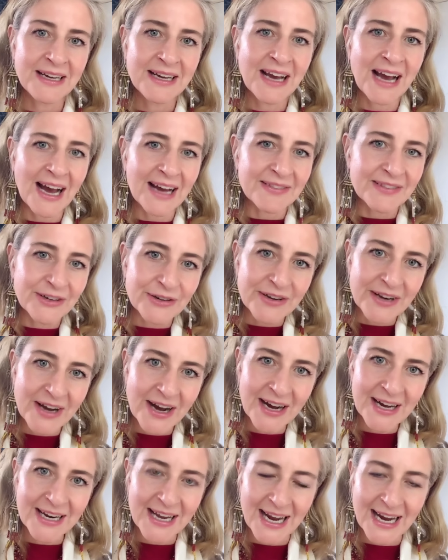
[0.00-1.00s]
and they're
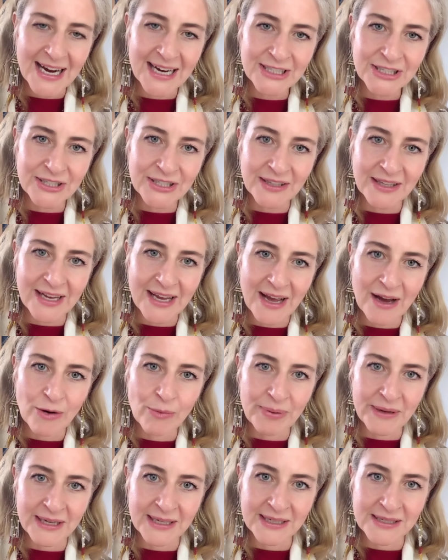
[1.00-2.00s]
not actually
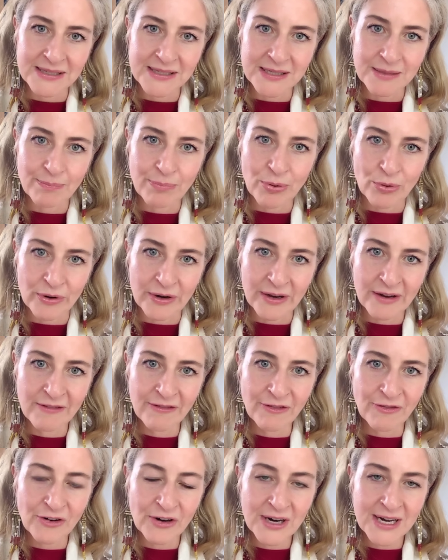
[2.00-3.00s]
helping and supportive
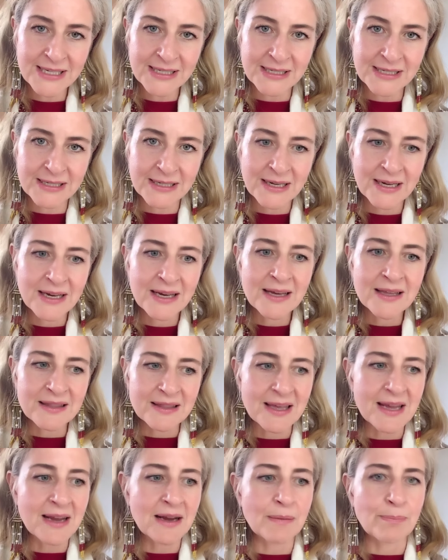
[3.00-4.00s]
for us.
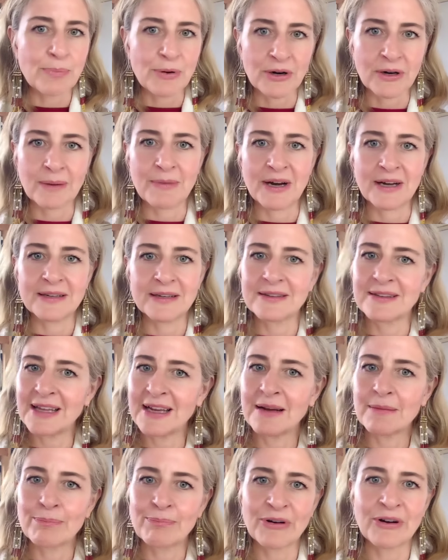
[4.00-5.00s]
Think bergamot.
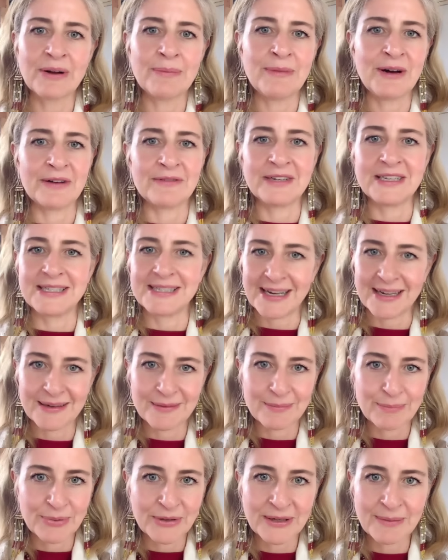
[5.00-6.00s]
Think Bergamot Reset,
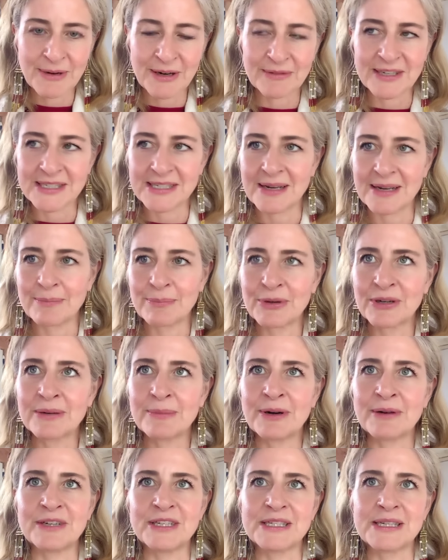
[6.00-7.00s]
Bergamot Reset,
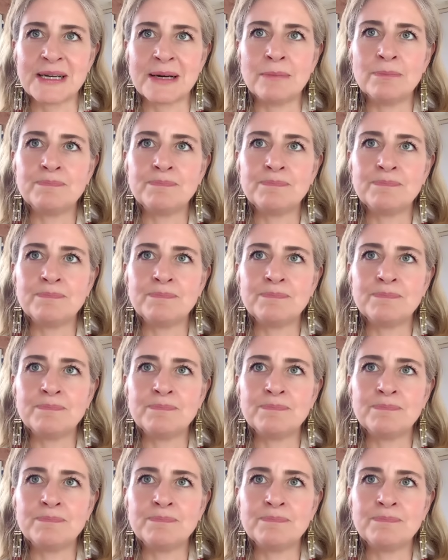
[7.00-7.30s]
Bergamot Reset.